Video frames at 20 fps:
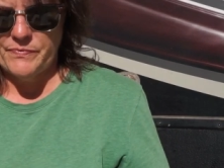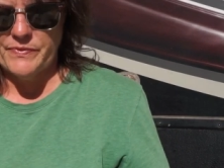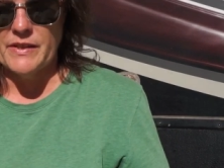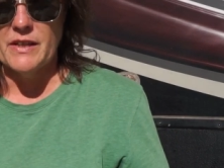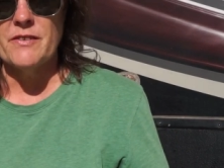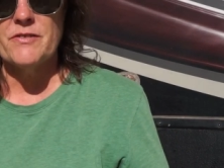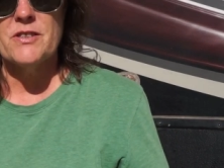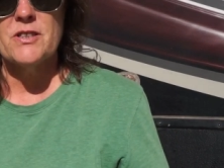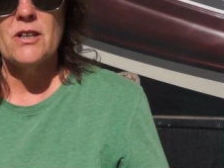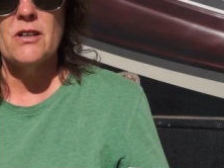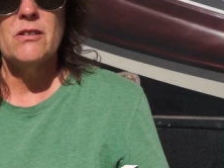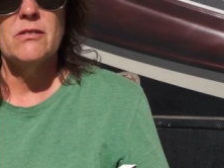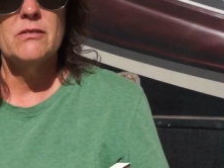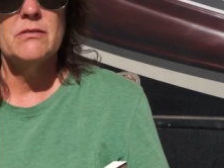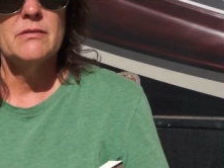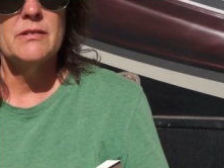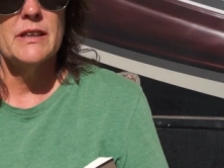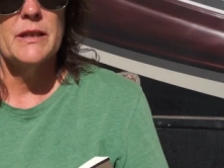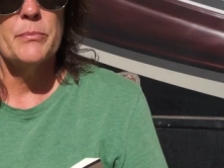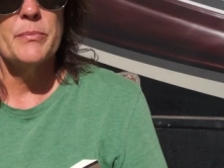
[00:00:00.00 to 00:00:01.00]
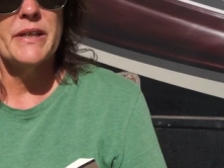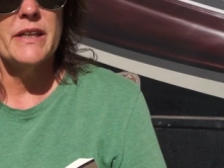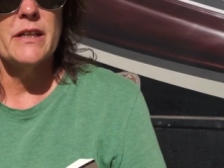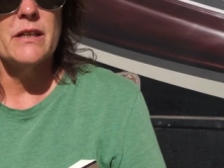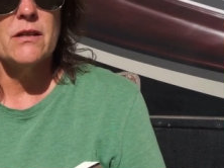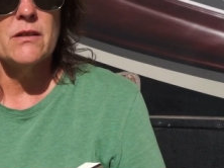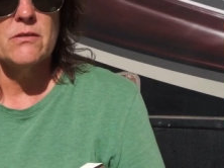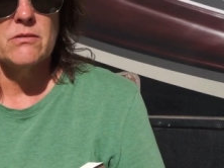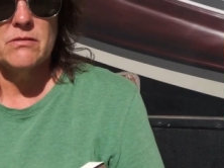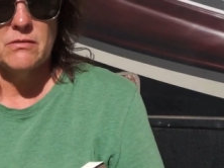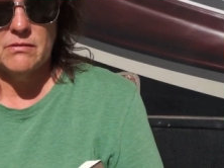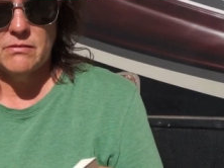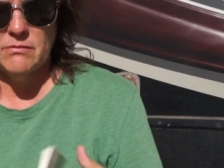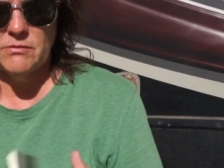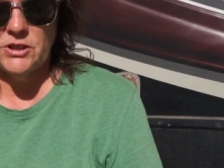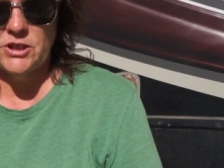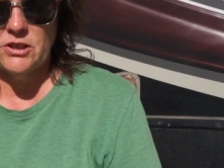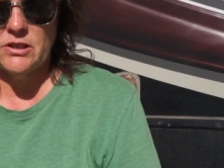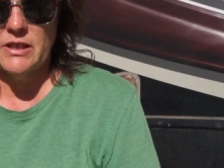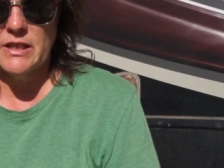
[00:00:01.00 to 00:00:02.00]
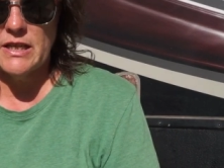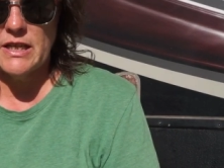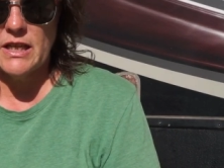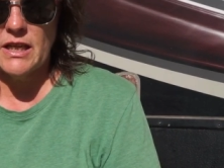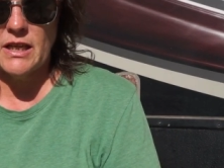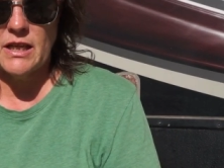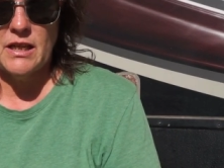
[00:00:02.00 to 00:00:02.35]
If so, let me know what you think.